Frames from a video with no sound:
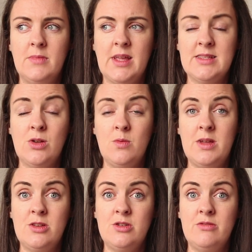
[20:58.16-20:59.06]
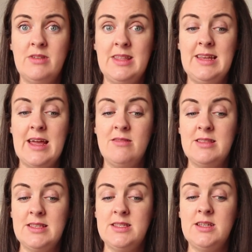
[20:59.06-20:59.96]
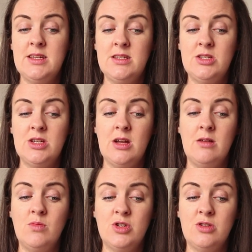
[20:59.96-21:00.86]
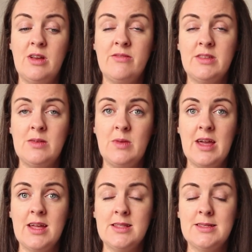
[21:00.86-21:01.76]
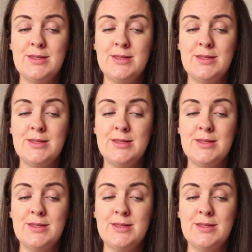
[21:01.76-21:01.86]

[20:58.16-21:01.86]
That's all we can do really now at this stage. We're doing everything we can.